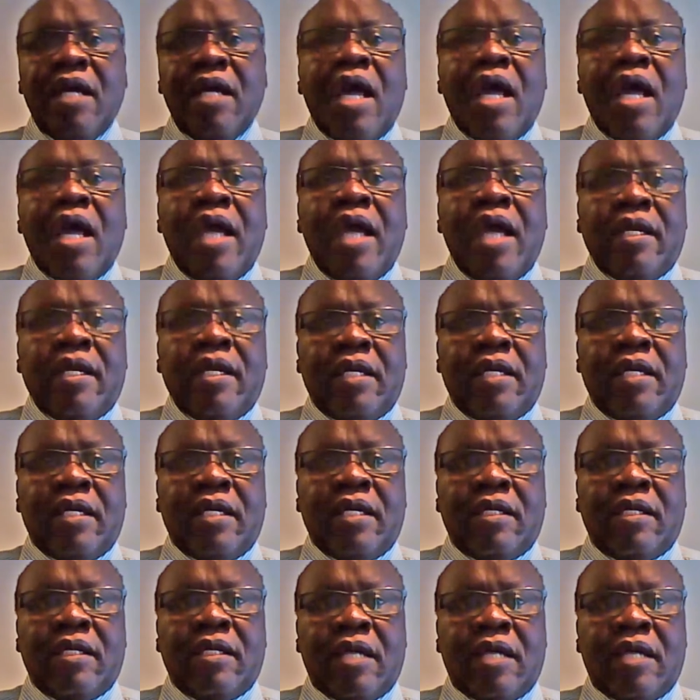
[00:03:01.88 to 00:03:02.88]
And
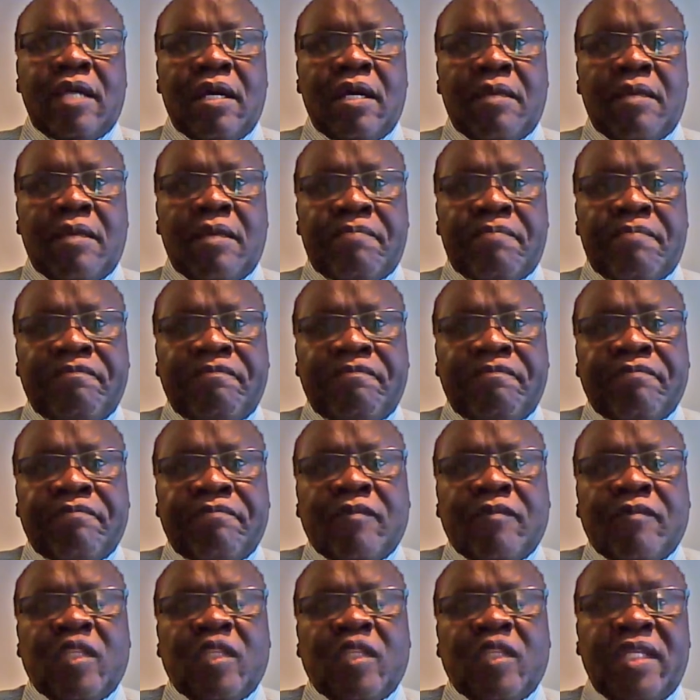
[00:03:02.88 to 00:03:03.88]
then
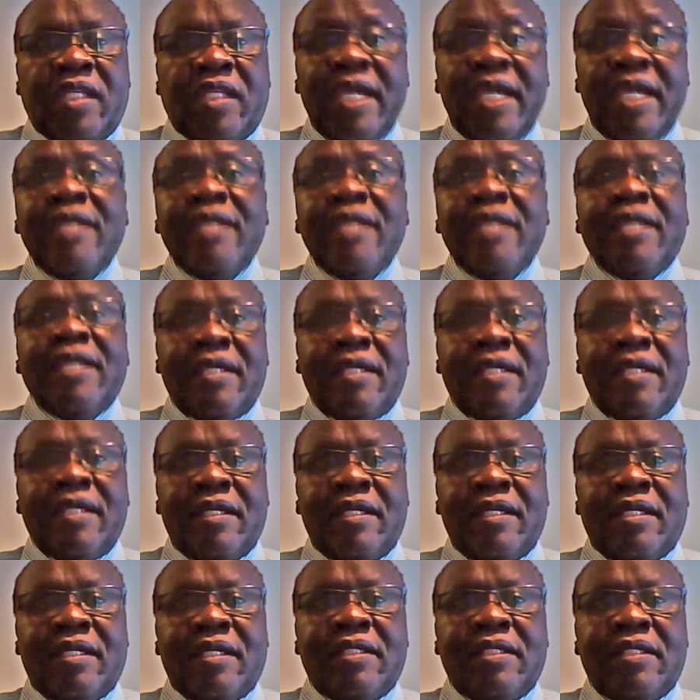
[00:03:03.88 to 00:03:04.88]
they then,
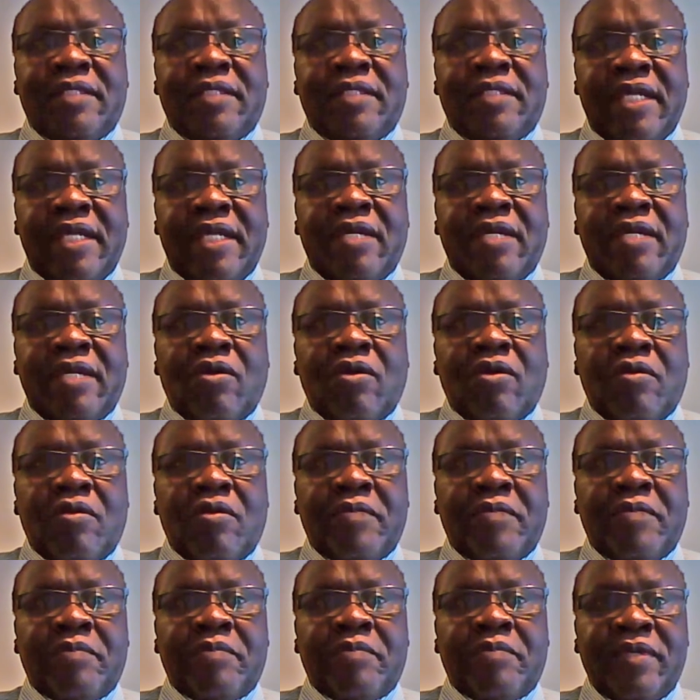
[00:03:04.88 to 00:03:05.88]
instead of
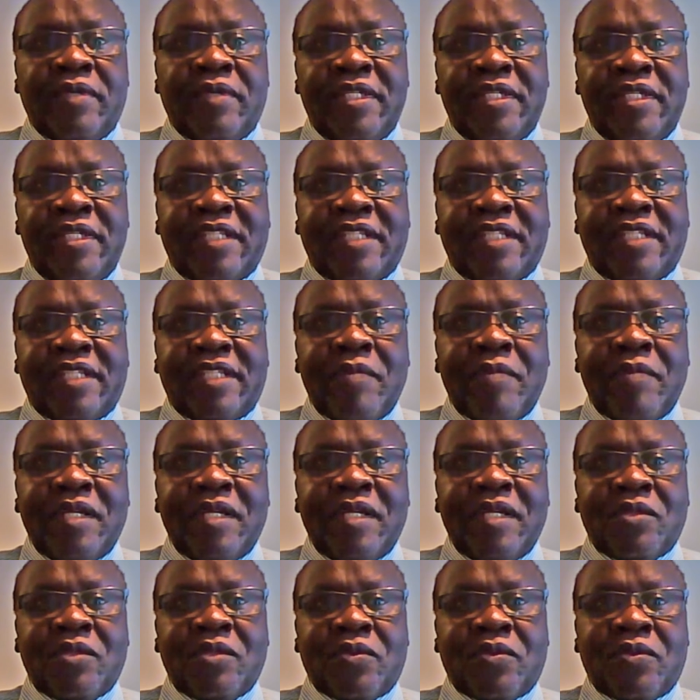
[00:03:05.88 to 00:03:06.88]
the police coming
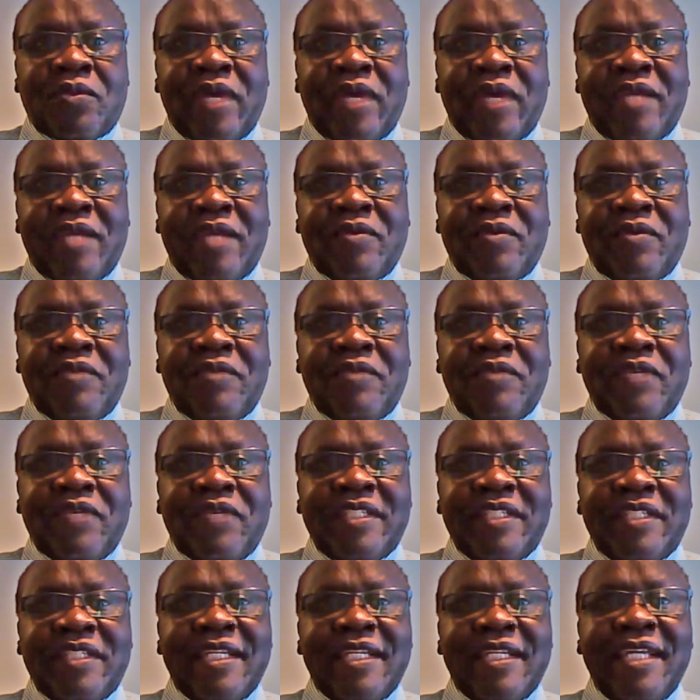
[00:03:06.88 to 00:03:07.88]
to try to
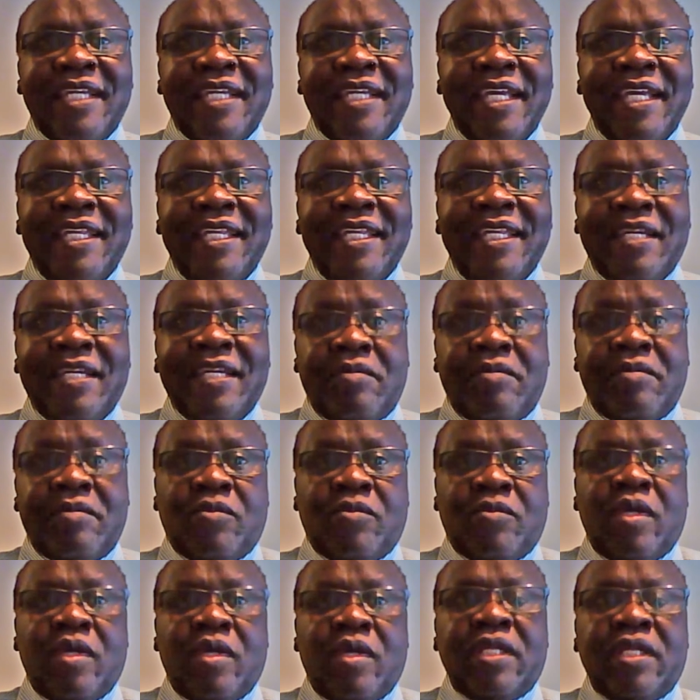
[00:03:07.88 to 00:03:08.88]
investigate,
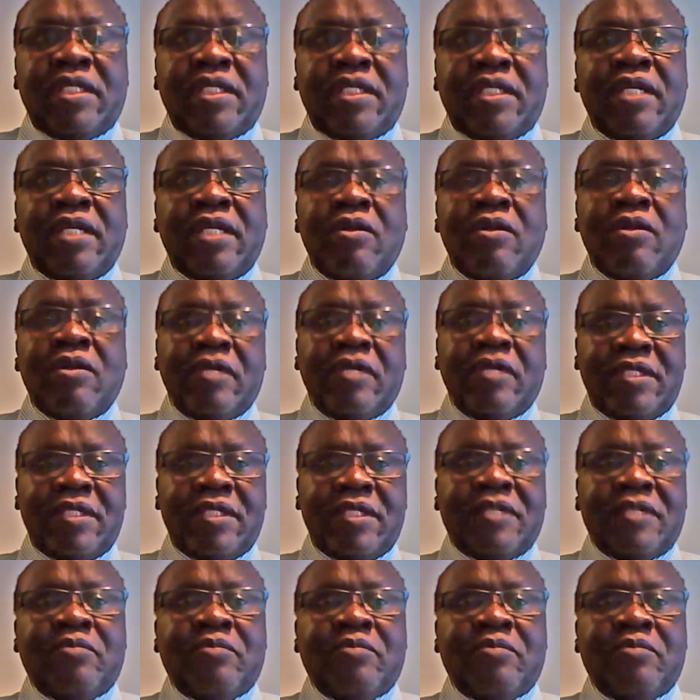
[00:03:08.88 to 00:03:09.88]
they said, no, this is
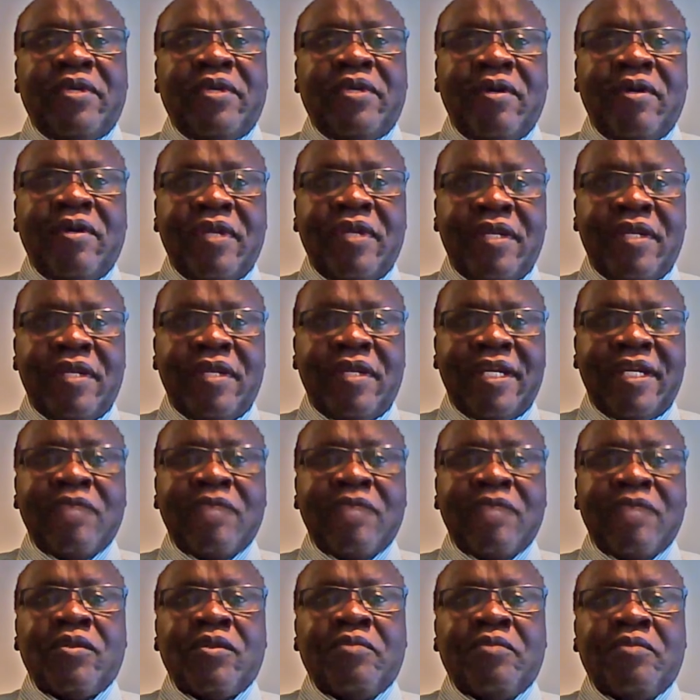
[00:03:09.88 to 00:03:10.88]
beyond, that
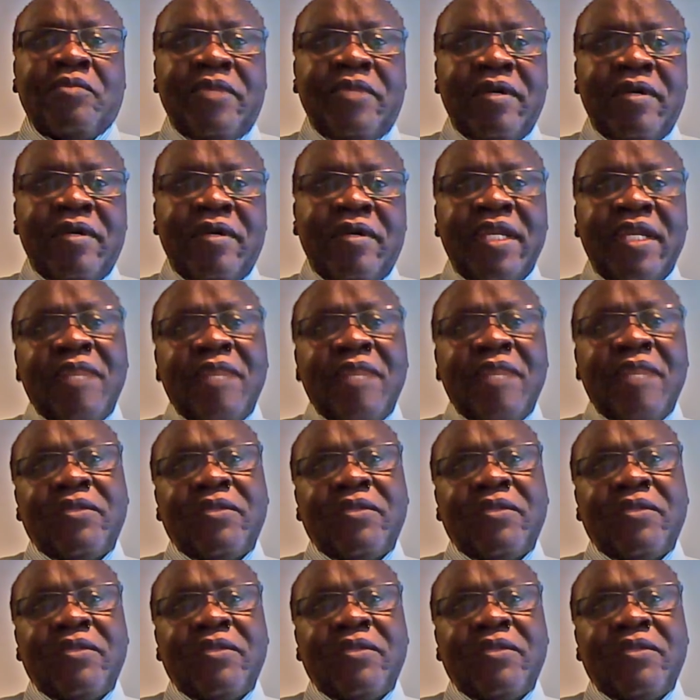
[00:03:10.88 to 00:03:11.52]
was beyond them.